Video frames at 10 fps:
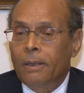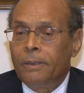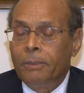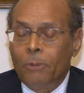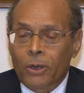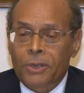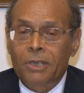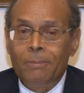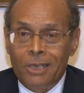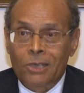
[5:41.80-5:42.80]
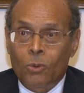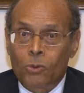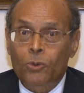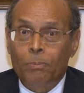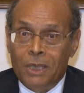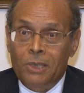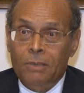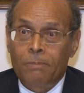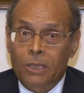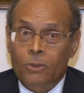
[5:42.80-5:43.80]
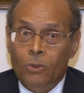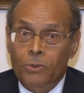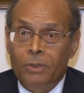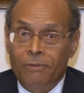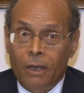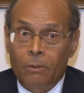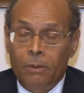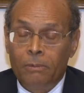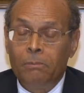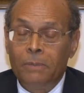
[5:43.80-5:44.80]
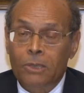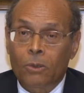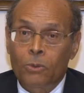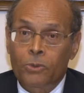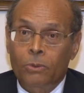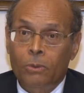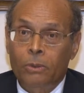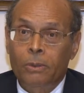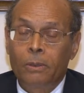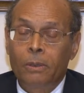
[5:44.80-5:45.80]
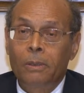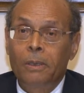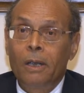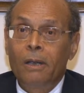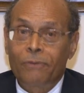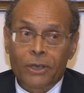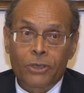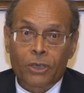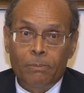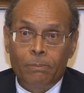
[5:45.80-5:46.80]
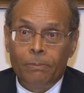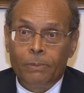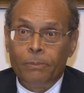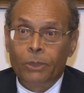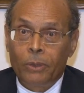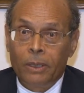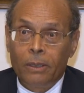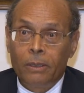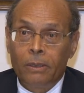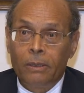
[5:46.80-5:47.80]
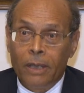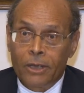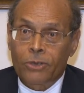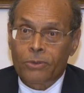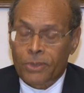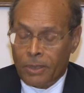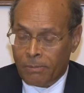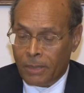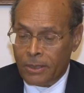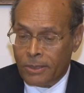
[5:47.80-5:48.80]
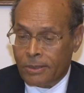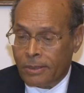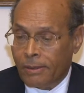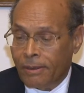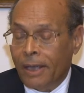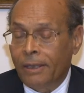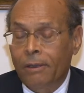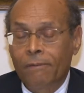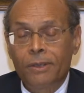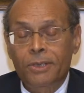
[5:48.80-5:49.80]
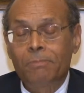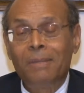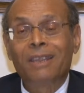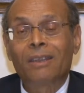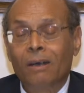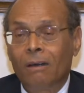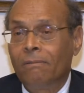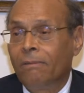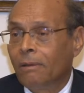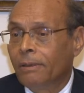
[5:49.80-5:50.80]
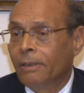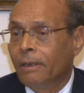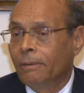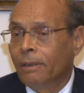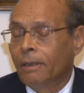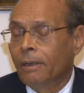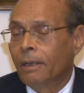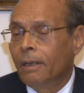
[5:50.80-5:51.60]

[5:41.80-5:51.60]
democracy means also peace, means also means also friendship between nations, means the end of this myth of the